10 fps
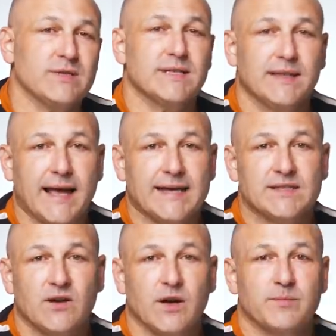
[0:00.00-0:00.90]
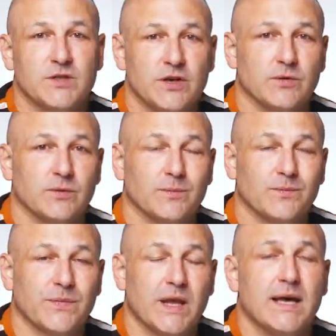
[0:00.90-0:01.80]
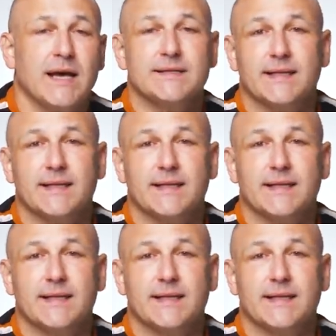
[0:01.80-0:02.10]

a delay time too. A